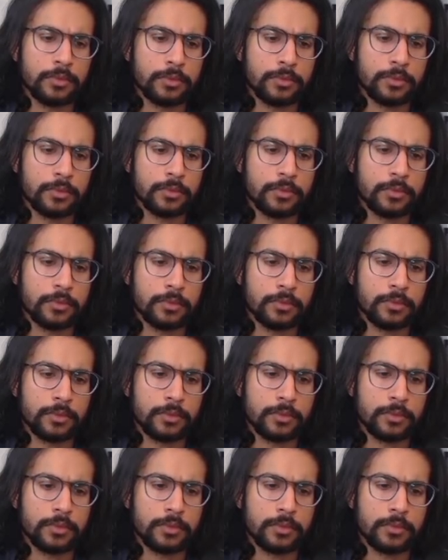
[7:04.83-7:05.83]

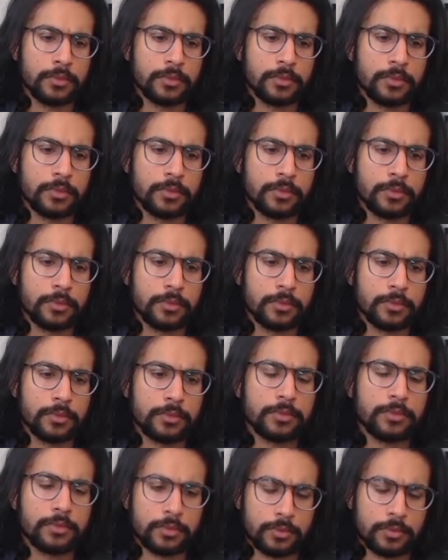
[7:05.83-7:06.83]

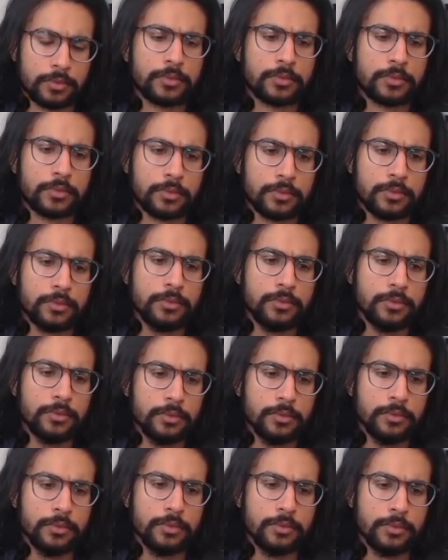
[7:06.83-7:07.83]

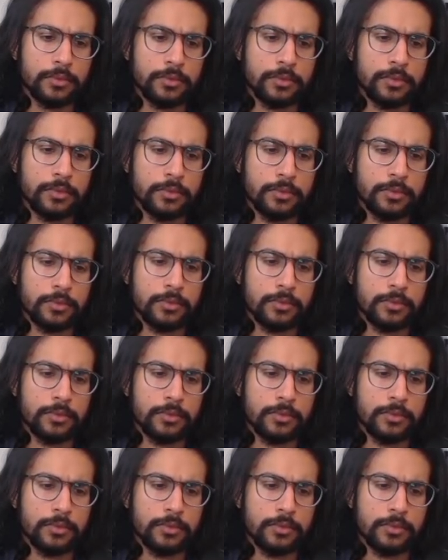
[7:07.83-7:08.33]
This person isn't speaking.